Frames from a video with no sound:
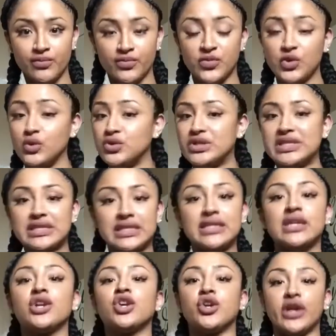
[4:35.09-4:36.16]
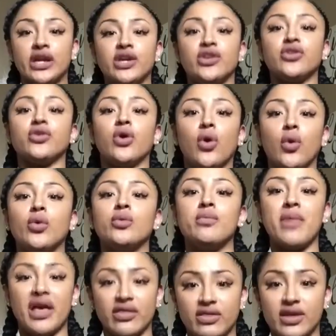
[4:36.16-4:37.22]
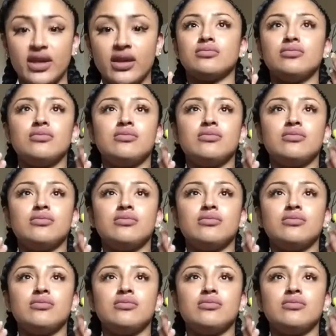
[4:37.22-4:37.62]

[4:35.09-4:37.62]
You just need to create your own method.